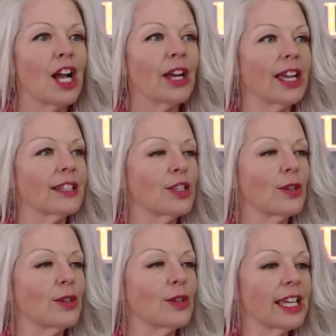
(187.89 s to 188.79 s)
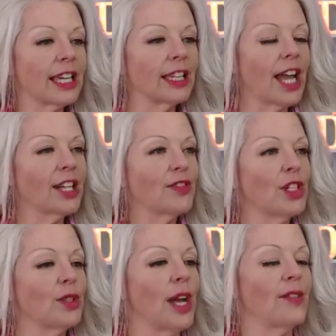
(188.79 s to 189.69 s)
Okay, so it looks like a lot of
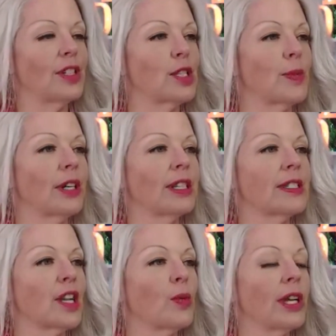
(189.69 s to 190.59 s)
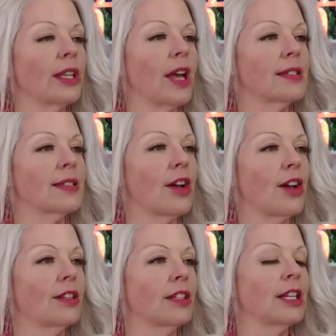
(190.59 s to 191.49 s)
you have experienced a weight loss
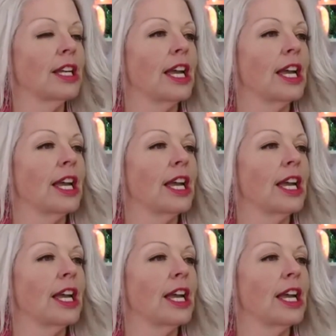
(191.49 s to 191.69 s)
stall,